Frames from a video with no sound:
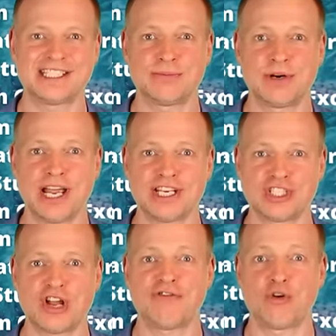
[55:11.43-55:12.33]

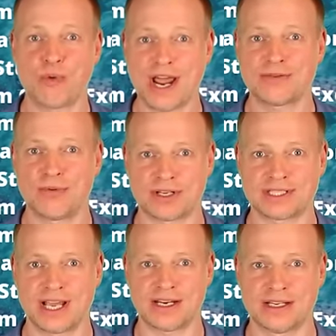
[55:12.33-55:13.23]
simulation of the Redrock
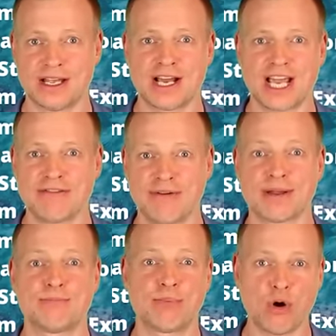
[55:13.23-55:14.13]
Study,
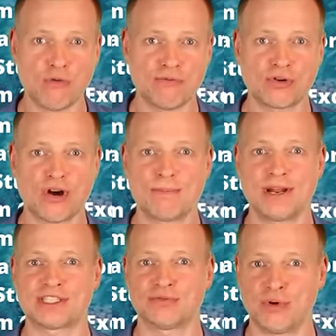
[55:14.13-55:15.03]
covering both the
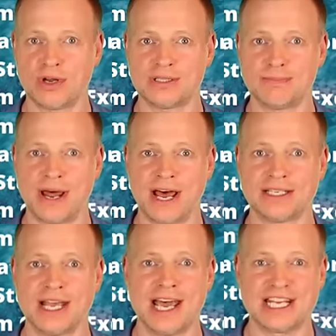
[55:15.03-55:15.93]
complex first
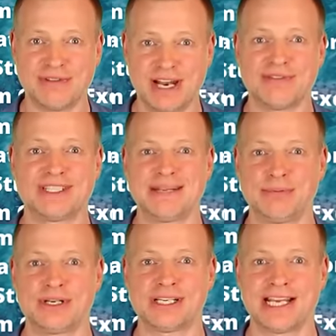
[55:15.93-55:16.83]
part as well as the
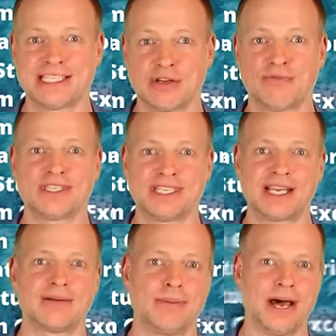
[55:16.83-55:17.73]
separate cases of the
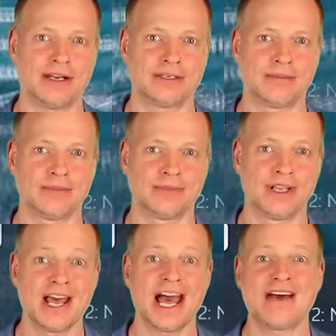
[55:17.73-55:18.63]
second part.
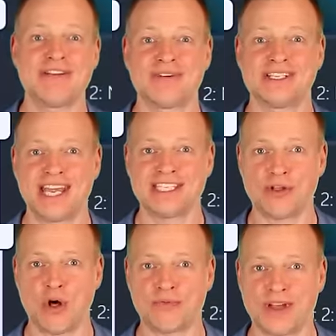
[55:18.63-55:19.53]
I think the test
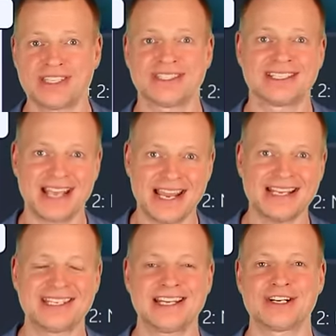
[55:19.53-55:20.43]
author has
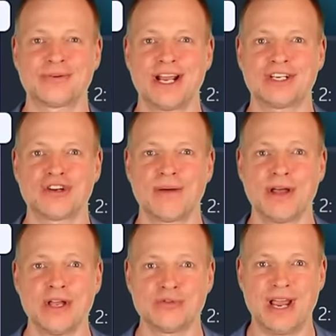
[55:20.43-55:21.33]
again done a great job
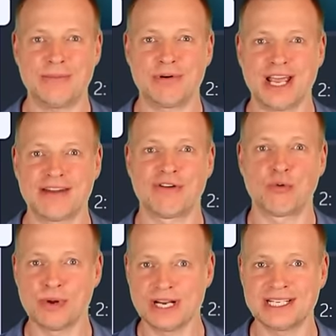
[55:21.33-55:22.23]
to emulate the
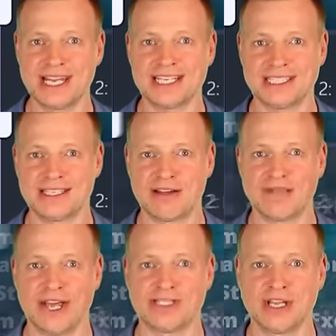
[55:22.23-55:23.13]
real test
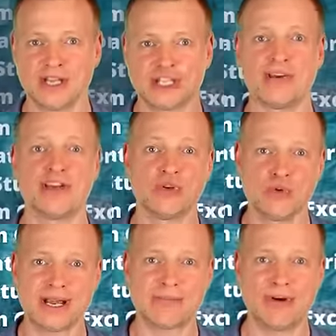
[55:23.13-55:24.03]
interface so that you
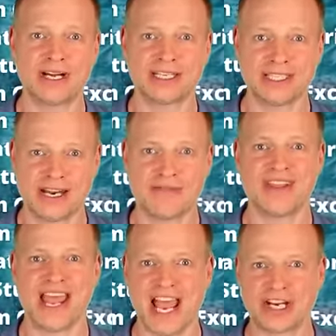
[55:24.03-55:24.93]
can practice under
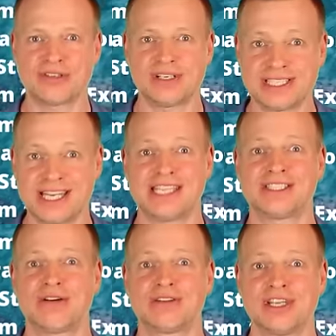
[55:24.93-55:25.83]
the actual
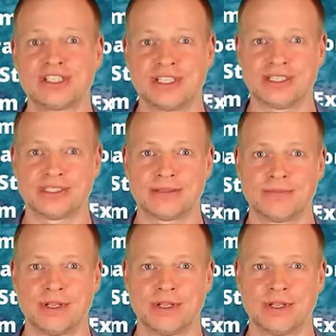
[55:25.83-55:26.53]
test conditions.